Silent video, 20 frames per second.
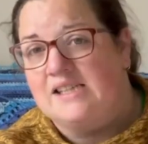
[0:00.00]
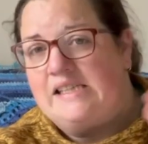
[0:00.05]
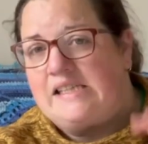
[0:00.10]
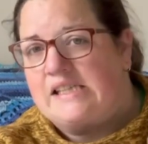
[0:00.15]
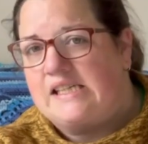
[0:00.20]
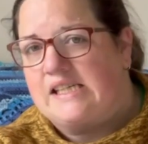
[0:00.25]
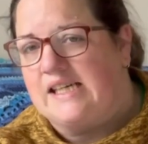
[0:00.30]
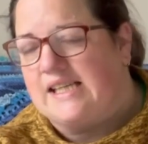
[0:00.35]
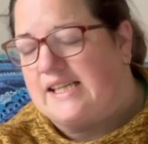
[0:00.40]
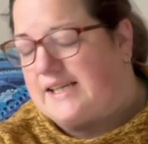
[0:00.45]

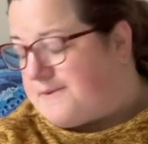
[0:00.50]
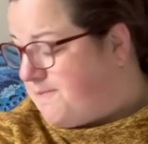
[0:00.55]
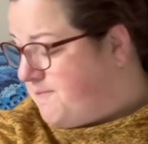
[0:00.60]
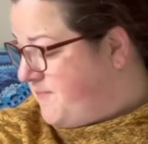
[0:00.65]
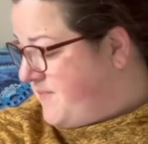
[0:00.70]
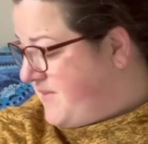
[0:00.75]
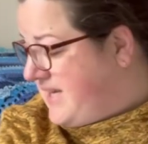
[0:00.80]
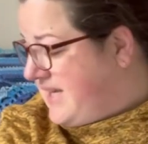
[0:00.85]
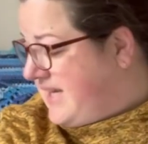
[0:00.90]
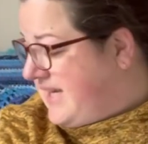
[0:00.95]
colour.
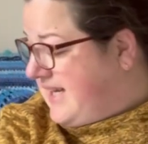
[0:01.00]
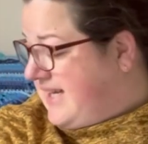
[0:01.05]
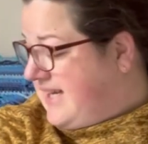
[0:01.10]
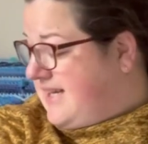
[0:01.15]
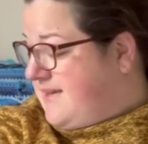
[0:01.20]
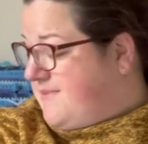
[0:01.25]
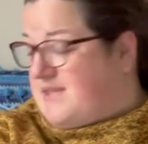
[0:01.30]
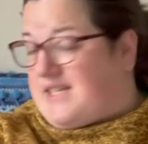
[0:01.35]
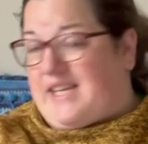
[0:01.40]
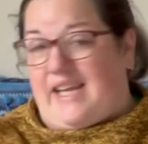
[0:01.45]

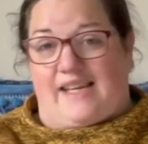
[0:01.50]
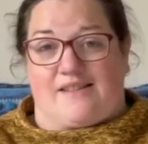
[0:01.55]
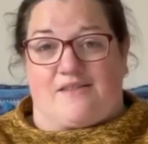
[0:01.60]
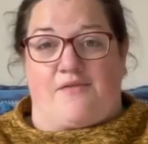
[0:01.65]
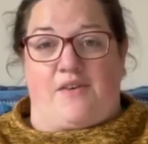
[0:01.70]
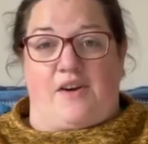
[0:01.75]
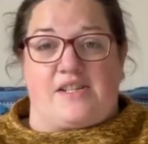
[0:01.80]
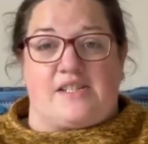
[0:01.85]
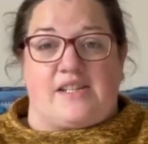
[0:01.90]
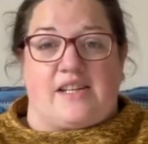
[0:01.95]
So yeah, it's
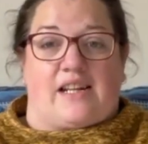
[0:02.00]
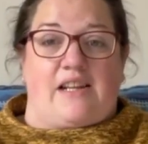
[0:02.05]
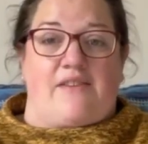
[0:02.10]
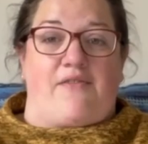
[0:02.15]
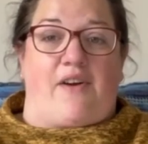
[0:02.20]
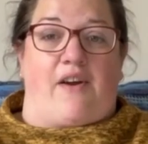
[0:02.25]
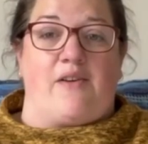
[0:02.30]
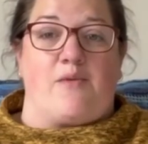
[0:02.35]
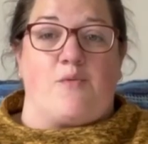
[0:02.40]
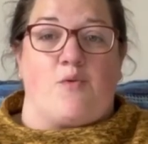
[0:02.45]
very snuggly,
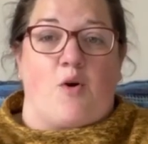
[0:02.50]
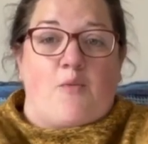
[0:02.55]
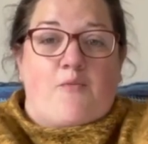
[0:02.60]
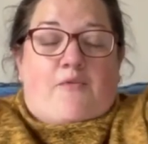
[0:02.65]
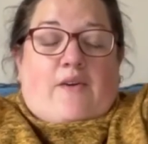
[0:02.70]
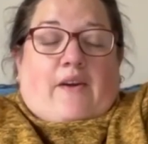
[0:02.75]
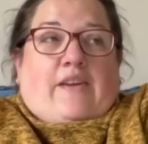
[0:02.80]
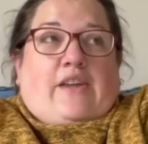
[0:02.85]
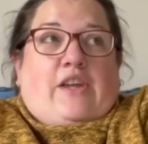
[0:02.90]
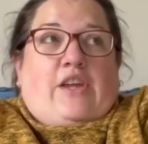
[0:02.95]
very warm,
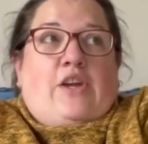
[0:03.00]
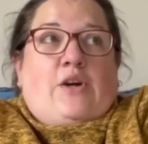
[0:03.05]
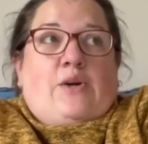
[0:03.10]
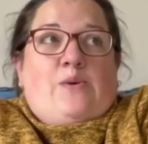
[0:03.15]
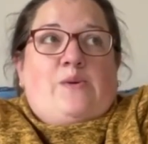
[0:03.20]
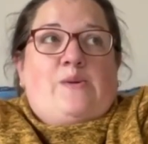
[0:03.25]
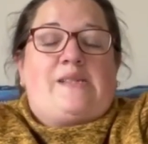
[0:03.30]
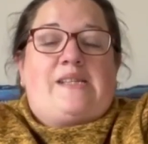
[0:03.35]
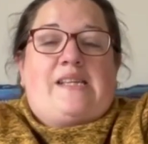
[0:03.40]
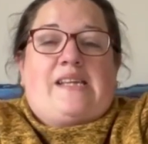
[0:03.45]
very
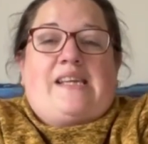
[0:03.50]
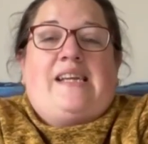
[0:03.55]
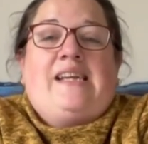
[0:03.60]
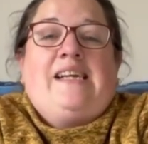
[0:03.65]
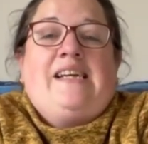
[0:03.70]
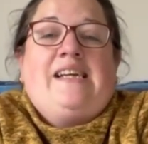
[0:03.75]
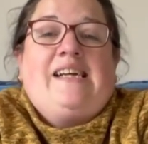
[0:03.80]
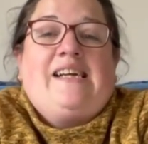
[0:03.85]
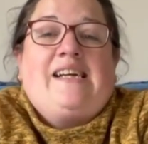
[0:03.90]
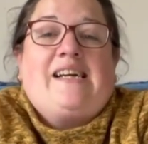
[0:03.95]
cosy,
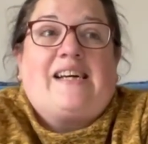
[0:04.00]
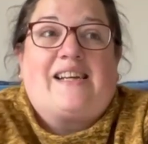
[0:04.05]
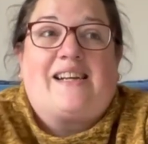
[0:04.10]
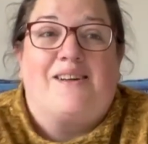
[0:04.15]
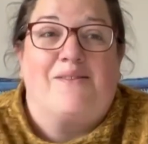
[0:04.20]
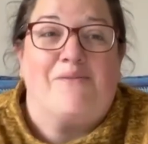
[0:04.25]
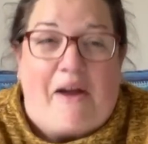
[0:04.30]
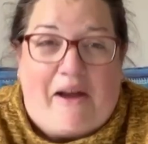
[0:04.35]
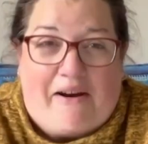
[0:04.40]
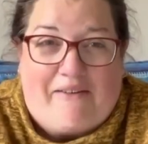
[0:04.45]
and
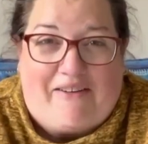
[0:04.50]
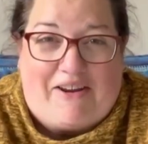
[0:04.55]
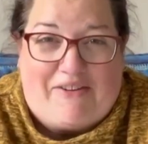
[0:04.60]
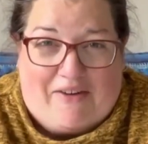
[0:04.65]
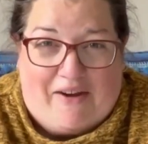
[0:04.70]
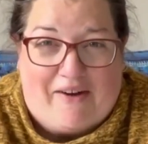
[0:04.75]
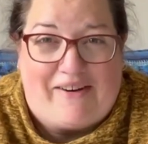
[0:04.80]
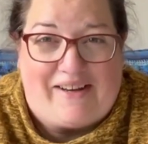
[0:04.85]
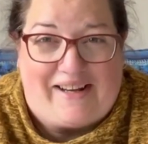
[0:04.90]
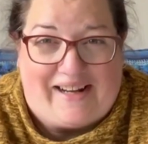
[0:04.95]
I'm very,
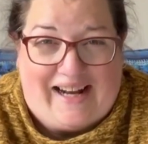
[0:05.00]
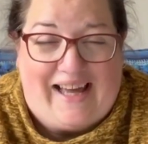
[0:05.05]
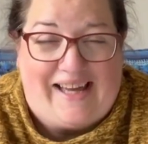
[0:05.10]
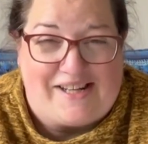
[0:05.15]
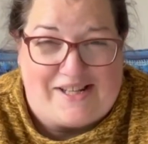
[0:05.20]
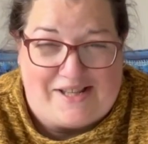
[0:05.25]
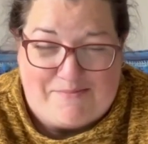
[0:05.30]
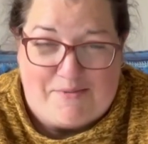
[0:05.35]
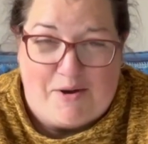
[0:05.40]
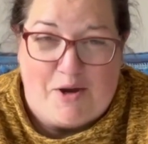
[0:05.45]
very glad
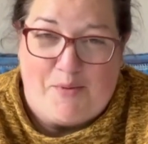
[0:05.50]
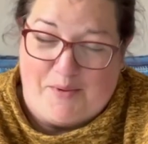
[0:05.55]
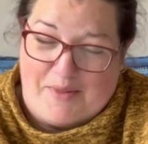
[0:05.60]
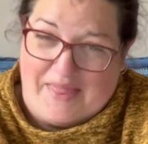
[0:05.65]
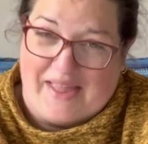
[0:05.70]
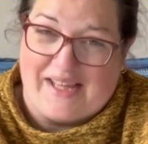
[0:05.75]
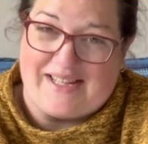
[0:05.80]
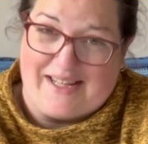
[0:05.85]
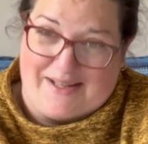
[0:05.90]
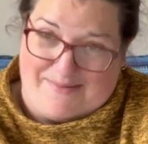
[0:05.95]
at the moment
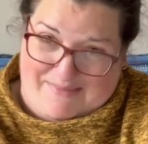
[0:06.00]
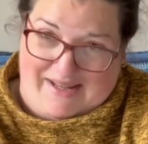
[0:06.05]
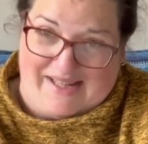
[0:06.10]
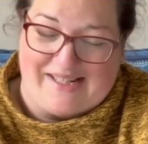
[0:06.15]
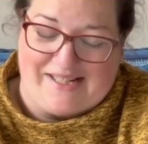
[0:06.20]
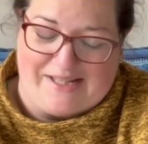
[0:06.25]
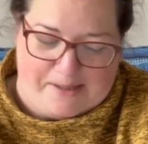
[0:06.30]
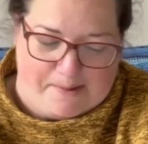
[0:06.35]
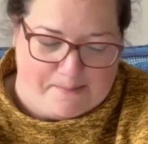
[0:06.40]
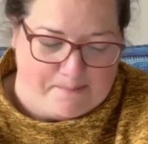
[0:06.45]
that I
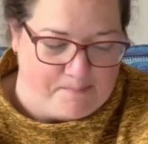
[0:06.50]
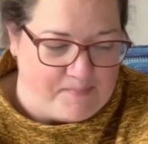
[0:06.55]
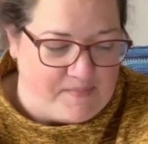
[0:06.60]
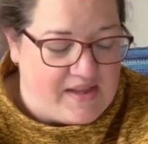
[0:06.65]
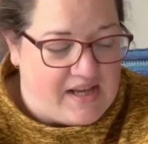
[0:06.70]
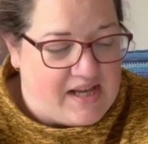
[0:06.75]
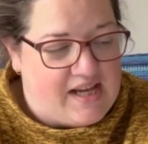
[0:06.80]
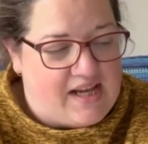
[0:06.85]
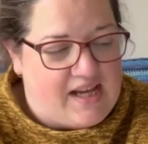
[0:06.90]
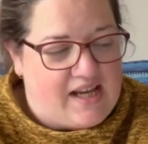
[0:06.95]
made them.
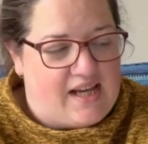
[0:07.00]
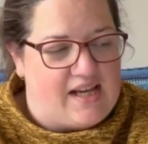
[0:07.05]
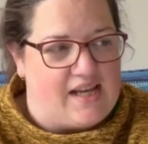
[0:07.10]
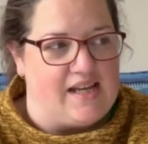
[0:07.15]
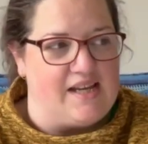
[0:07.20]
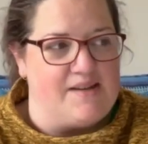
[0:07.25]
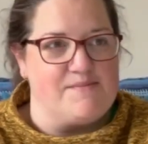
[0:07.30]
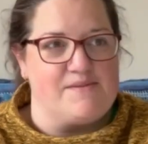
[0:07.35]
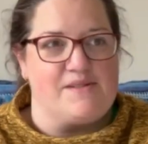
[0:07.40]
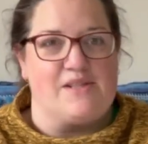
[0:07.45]

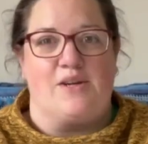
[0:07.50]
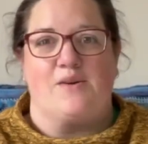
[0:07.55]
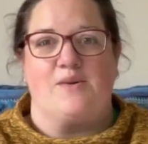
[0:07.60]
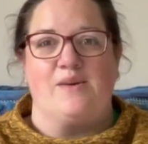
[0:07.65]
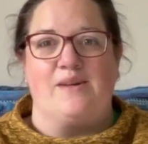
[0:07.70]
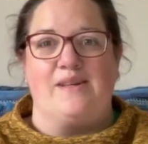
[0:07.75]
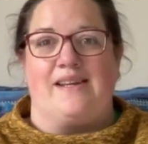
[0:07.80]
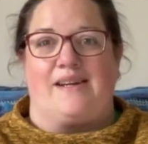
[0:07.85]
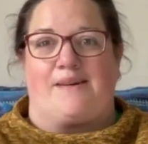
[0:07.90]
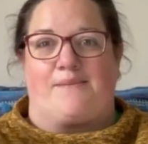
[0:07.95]
So
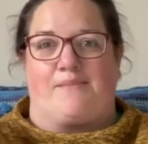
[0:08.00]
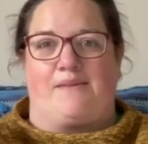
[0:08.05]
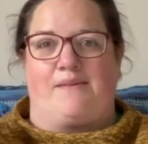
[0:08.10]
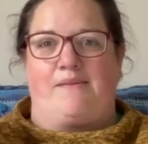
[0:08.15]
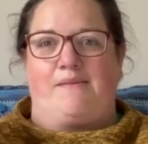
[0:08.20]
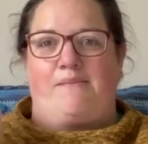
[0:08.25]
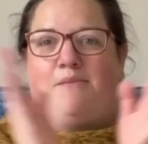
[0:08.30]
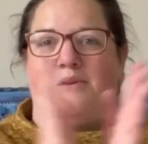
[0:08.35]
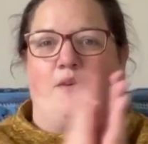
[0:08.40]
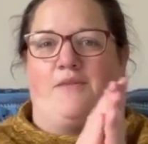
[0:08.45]
yeah,
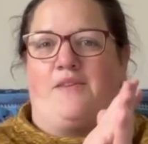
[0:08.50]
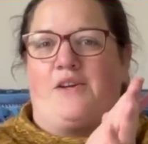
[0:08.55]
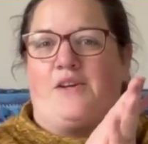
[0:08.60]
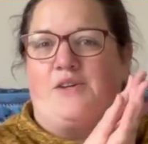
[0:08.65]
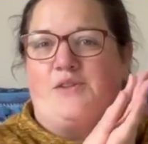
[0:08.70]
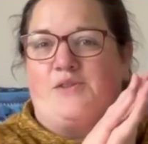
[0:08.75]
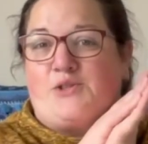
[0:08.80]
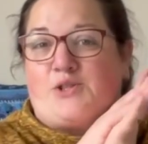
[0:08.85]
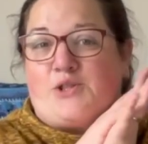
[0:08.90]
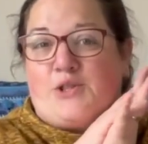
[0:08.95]
moving
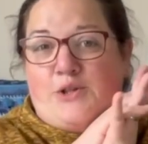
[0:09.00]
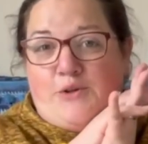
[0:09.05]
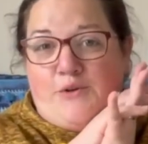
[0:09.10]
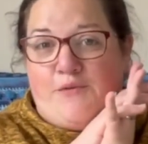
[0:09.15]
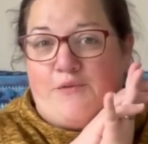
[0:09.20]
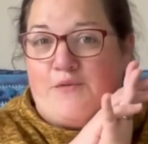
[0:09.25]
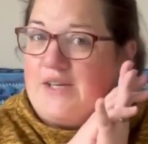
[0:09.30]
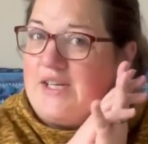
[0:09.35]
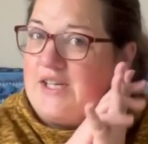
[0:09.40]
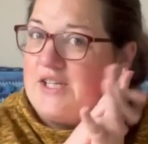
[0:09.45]
on to
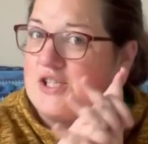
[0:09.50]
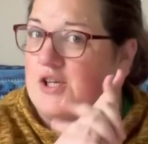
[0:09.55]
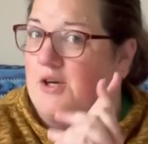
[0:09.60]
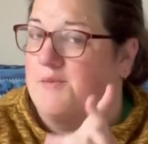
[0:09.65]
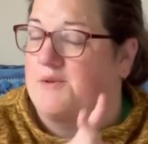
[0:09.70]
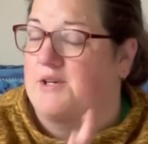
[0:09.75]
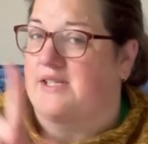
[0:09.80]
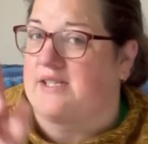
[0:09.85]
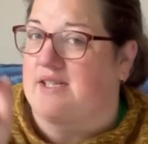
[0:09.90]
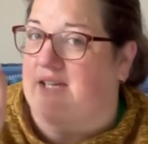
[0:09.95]
finished
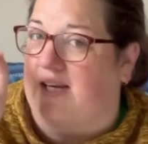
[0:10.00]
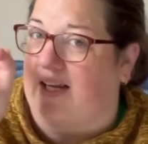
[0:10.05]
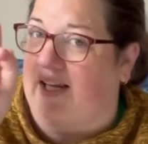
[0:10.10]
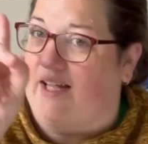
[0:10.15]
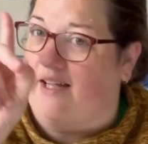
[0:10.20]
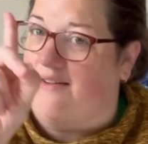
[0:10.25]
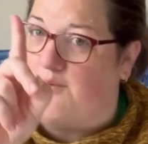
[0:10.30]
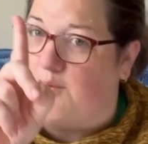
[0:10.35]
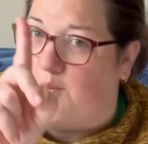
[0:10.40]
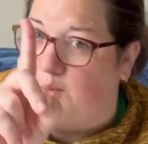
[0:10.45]
objects, and I
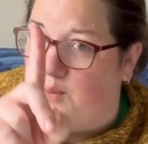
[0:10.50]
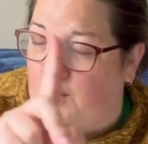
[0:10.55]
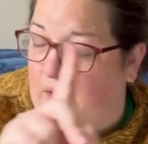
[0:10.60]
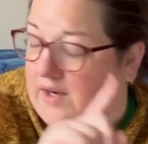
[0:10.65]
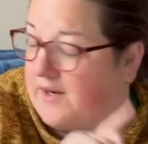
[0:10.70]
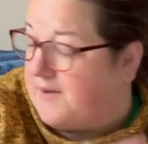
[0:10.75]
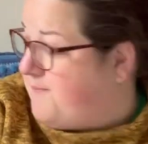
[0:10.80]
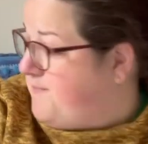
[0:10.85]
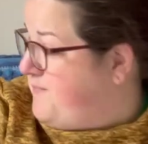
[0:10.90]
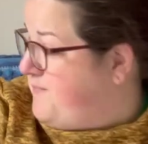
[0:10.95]
have one.